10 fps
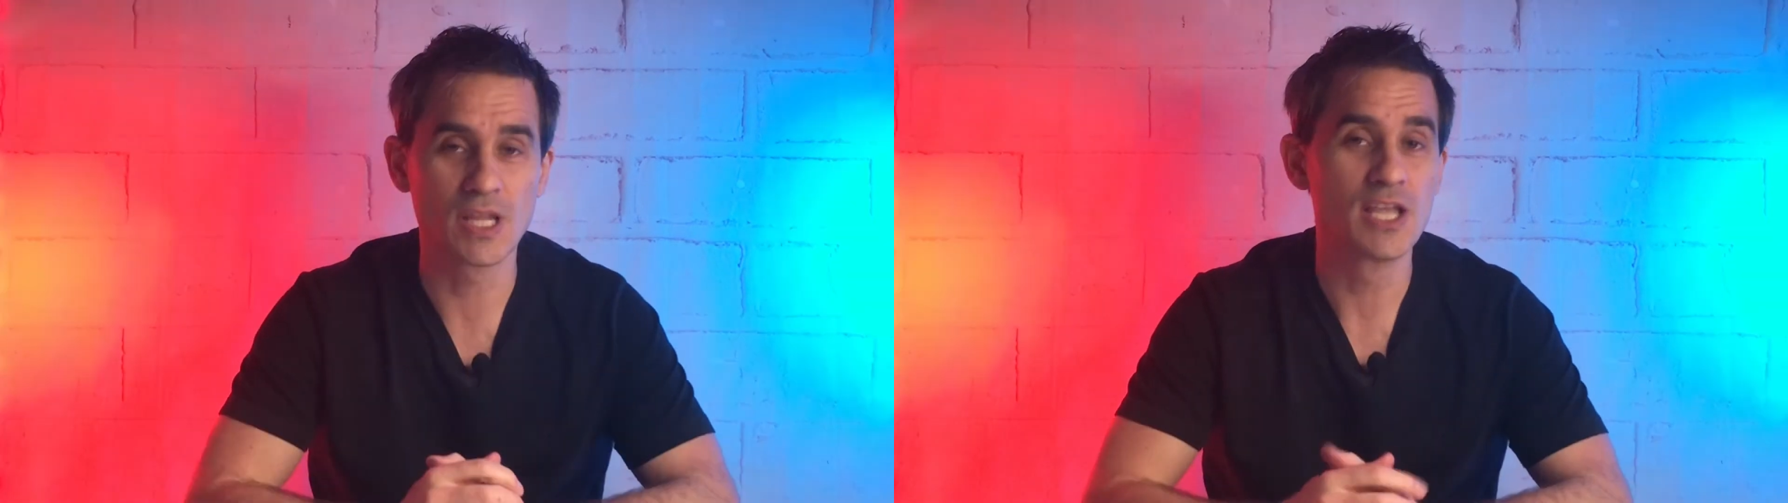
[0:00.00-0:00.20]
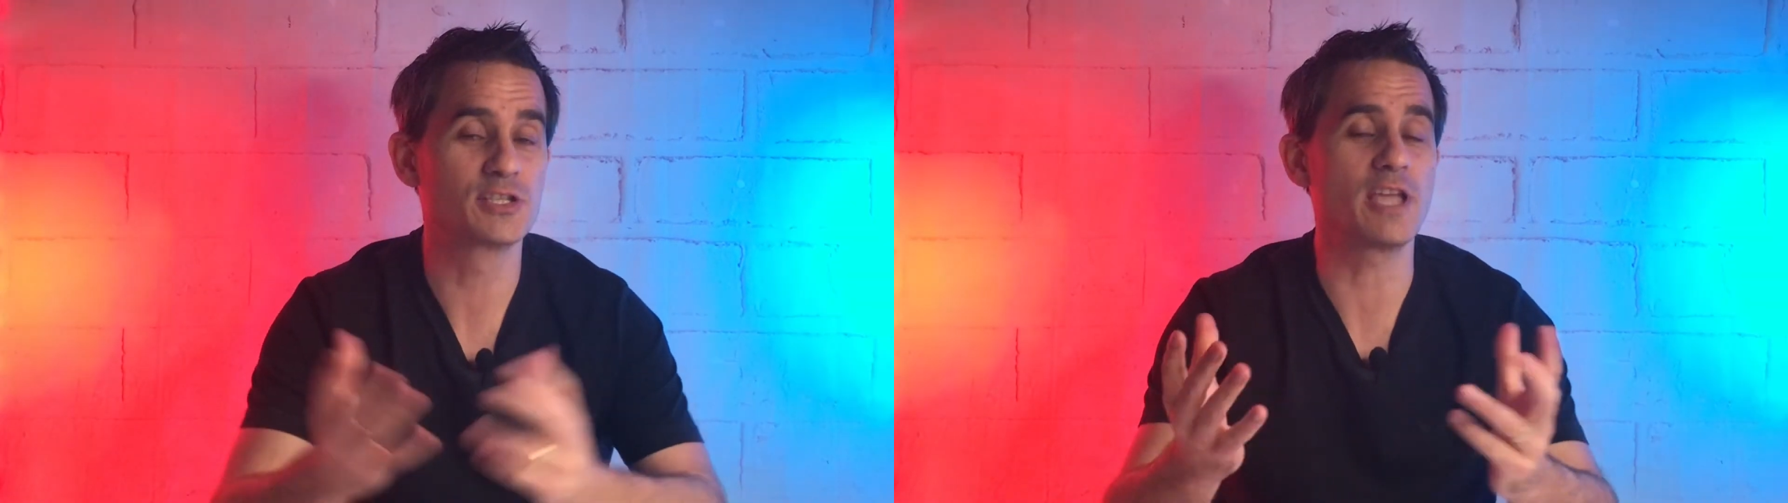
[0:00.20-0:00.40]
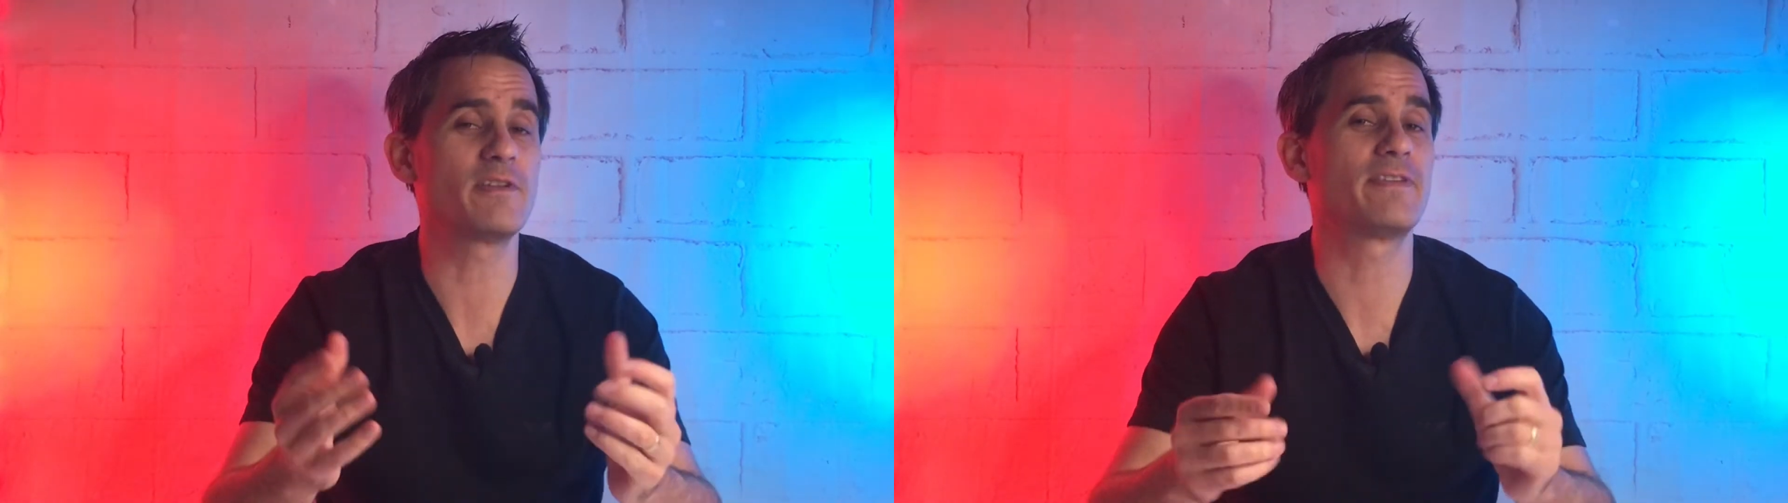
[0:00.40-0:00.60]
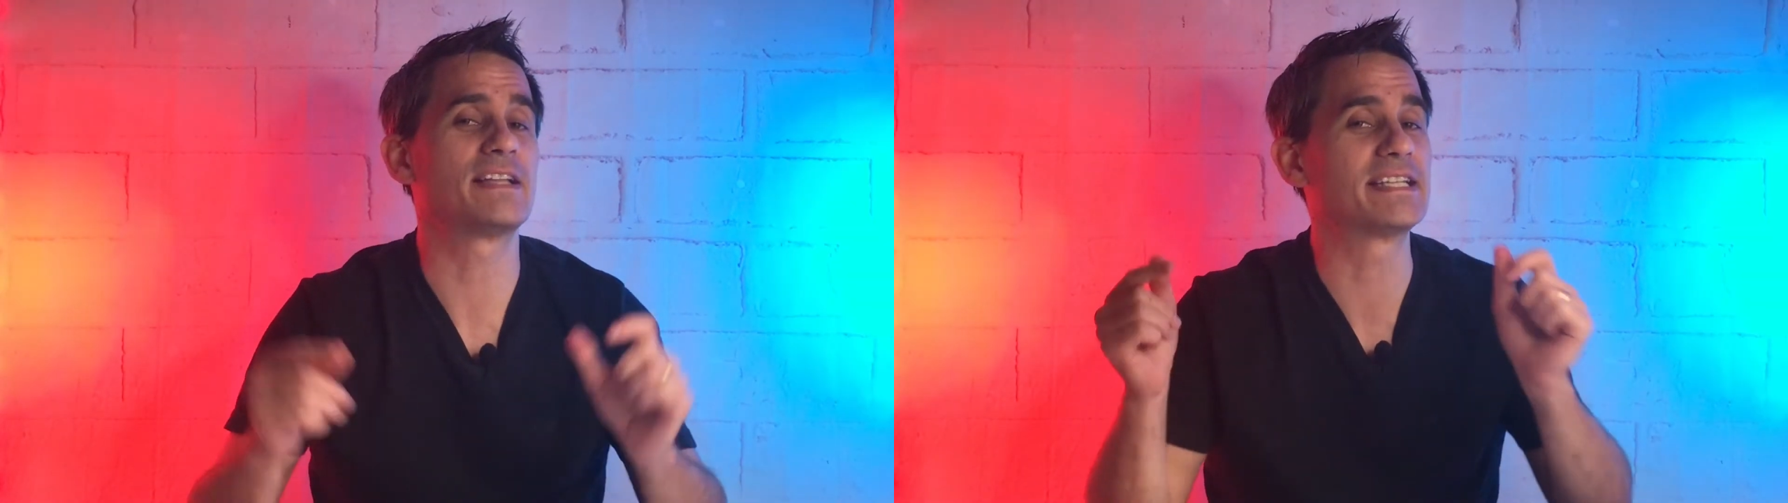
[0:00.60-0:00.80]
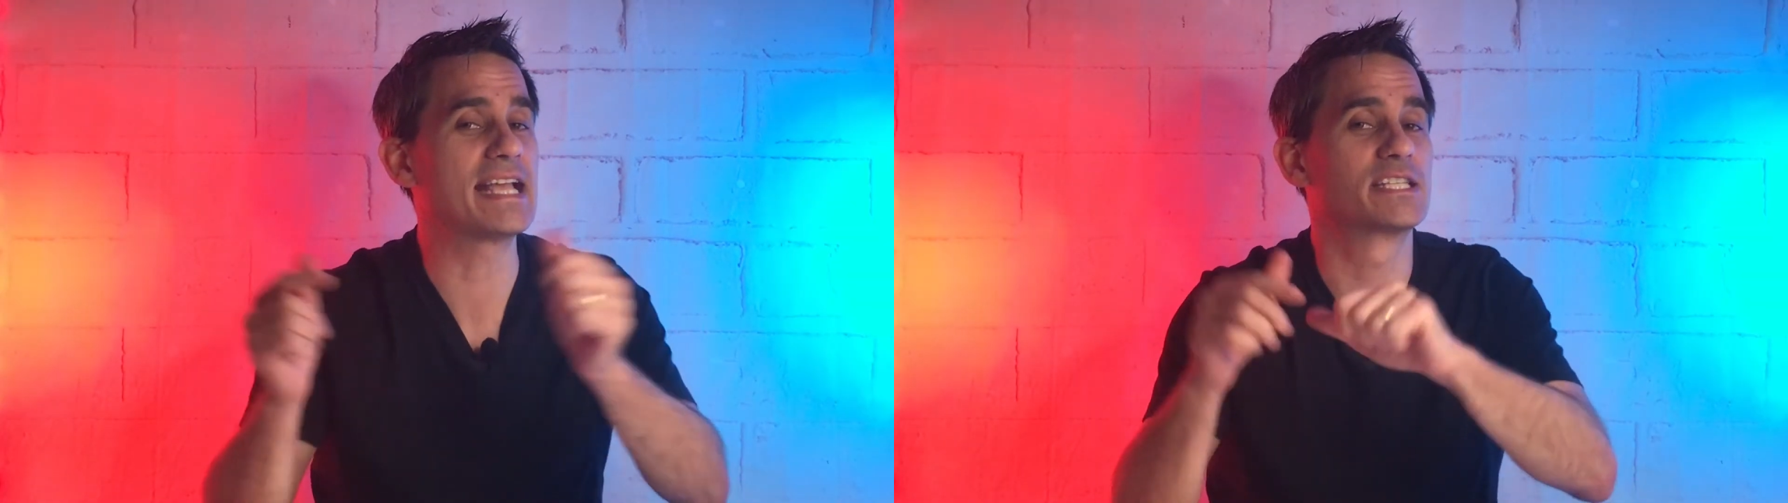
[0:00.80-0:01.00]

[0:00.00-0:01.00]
So if you found today's